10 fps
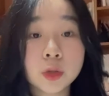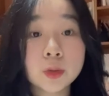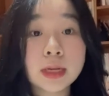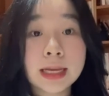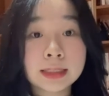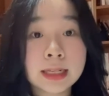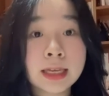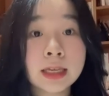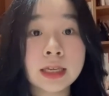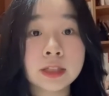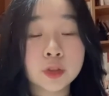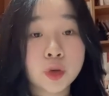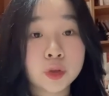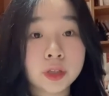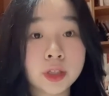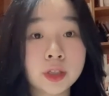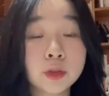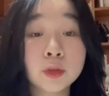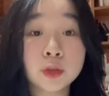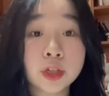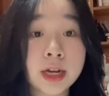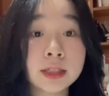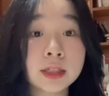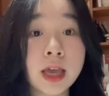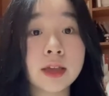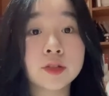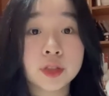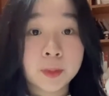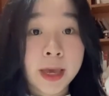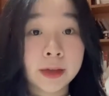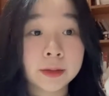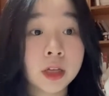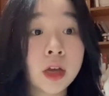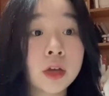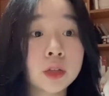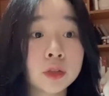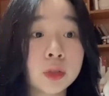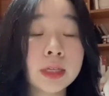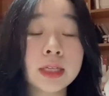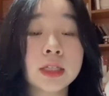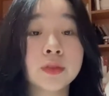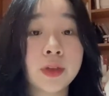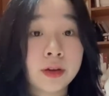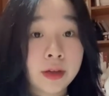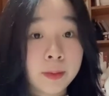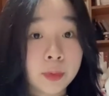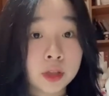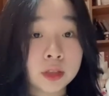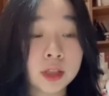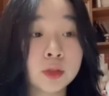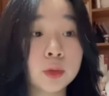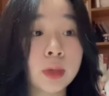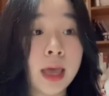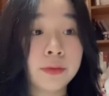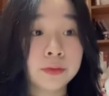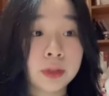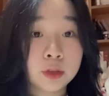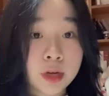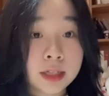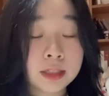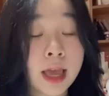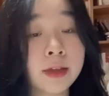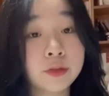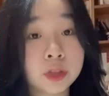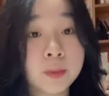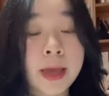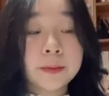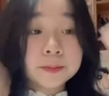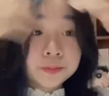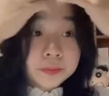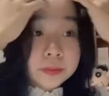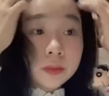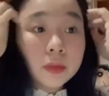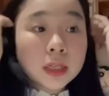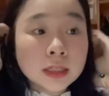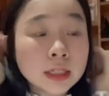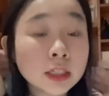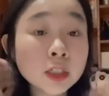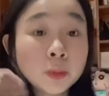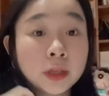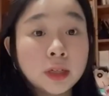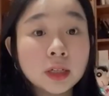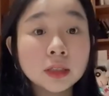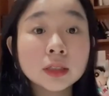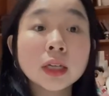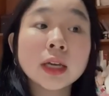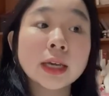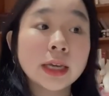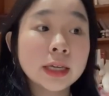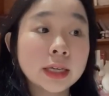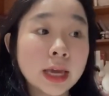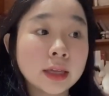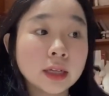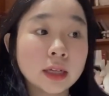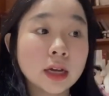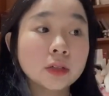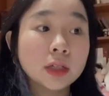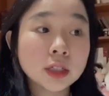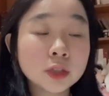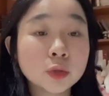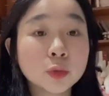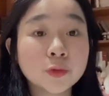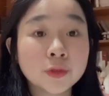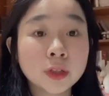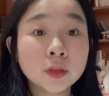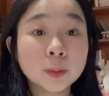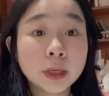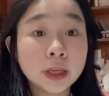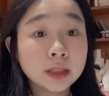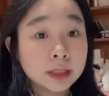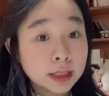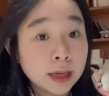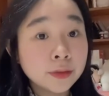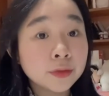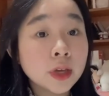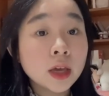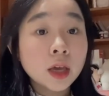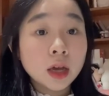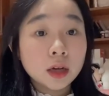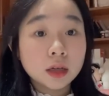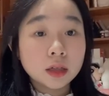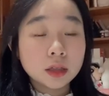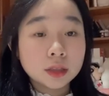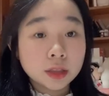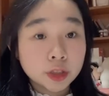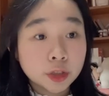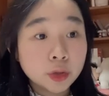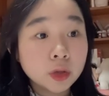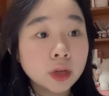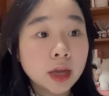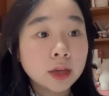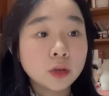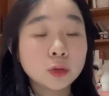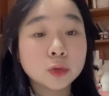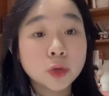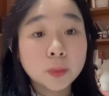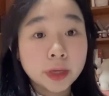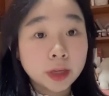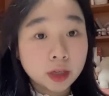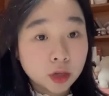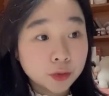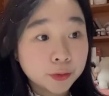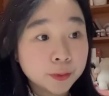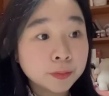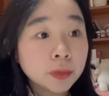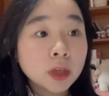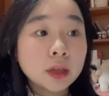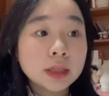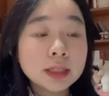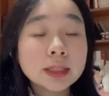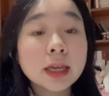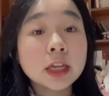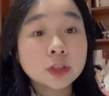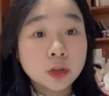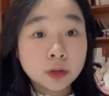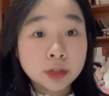lastly is continue trust and respect. So it is very important to have trust and respect. This is because it can allow us to feel being safe, secure, and also being loved. This can encourage